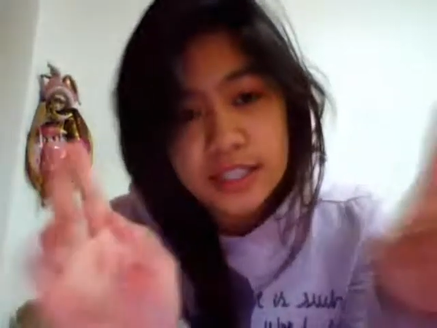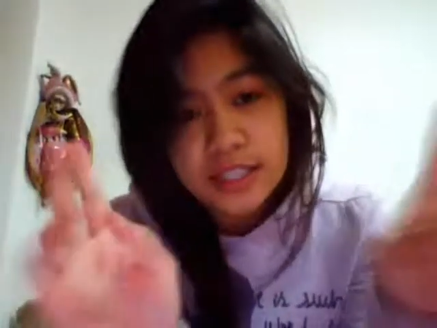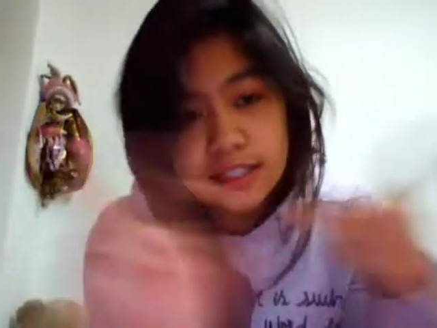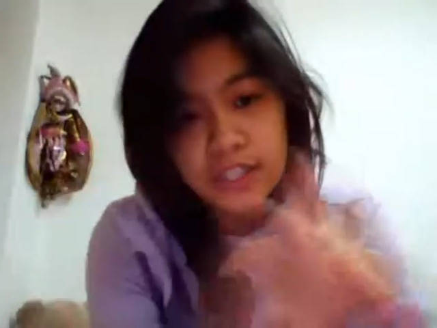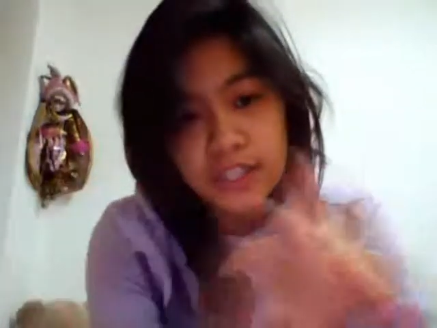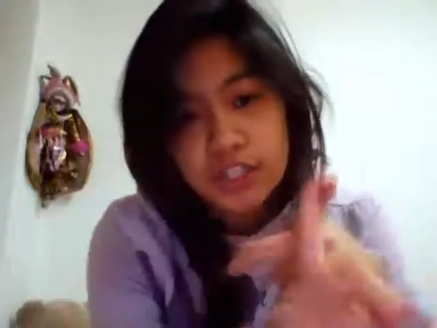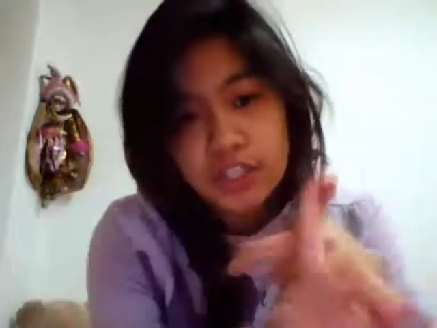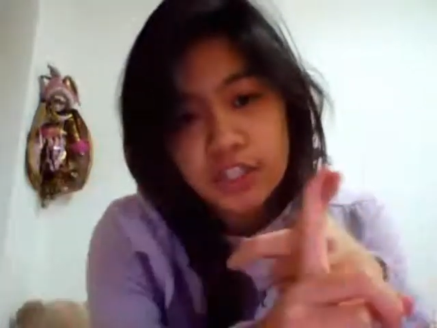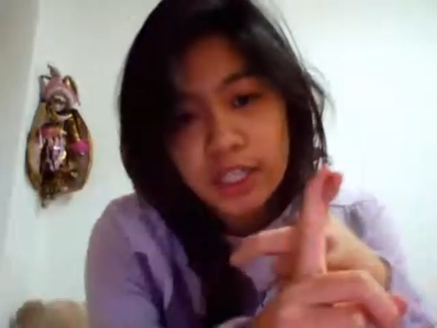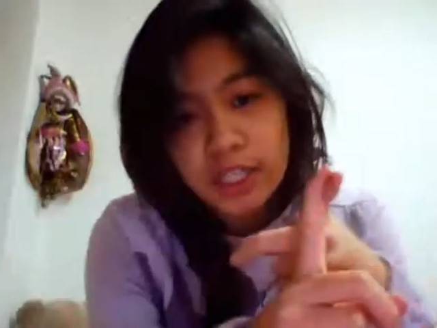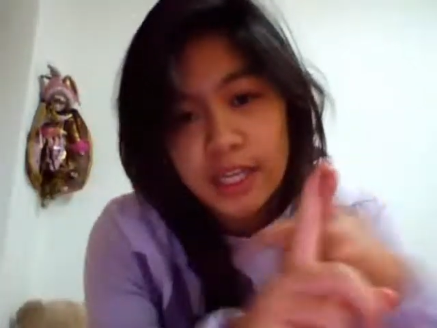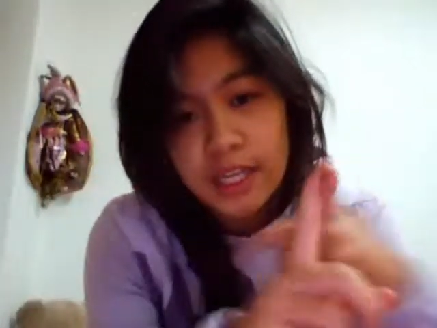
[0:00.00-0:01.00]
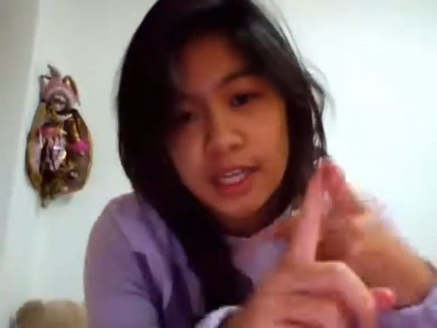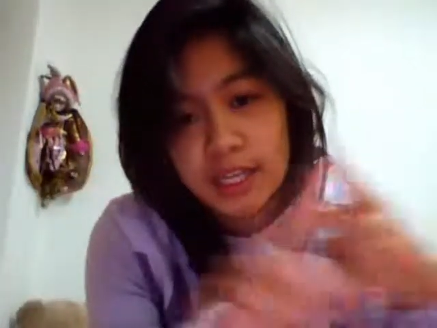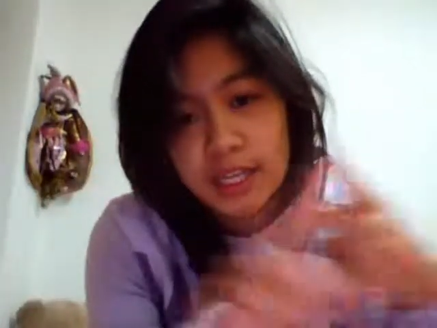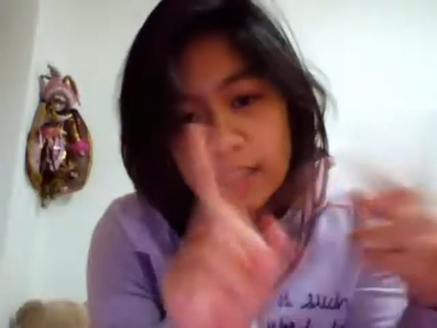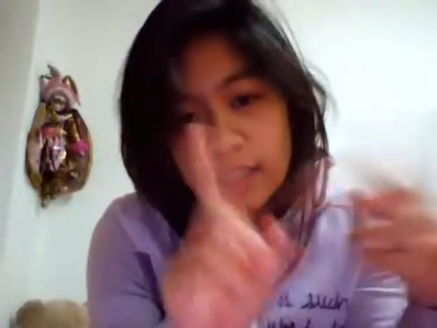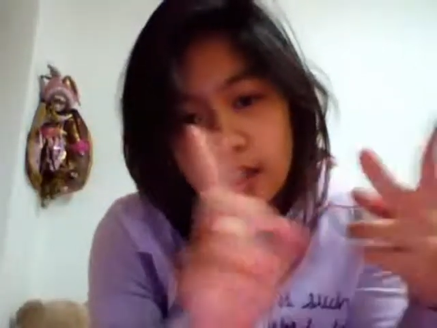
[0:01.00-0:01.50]
dentistry
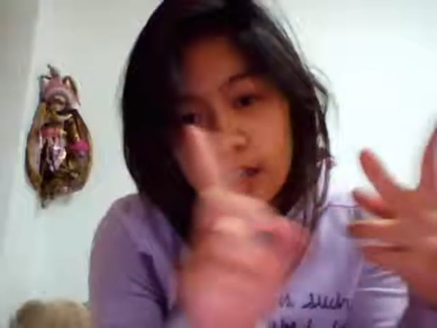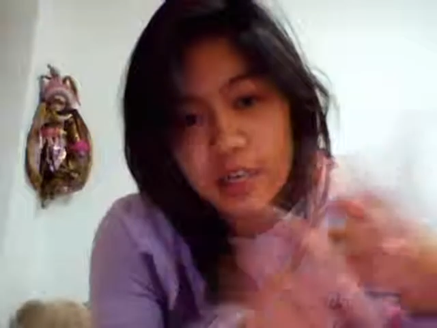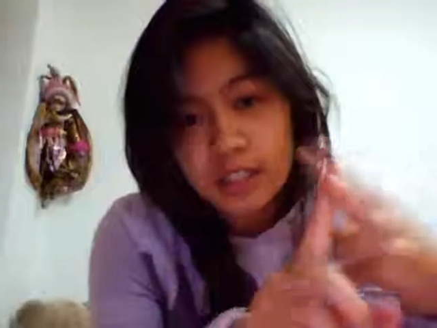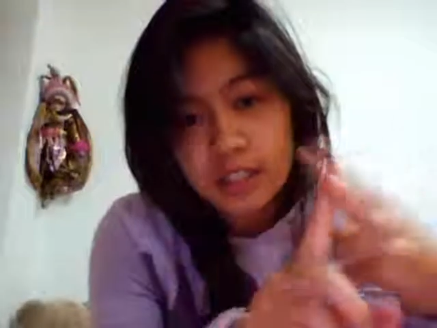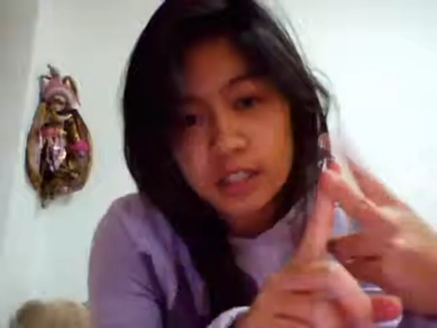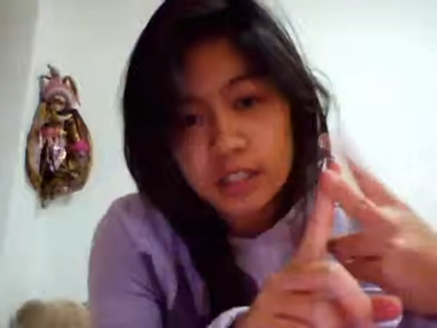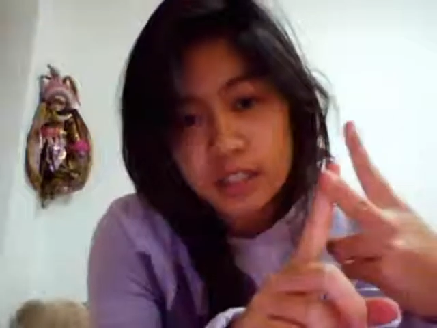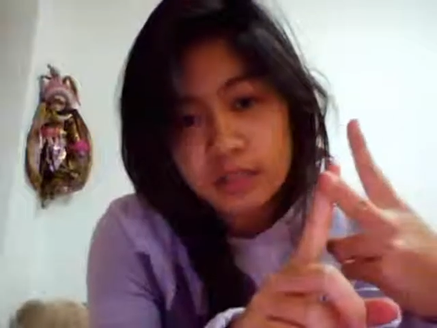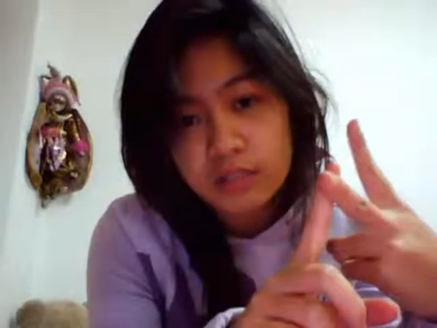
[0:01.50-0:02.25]
and architect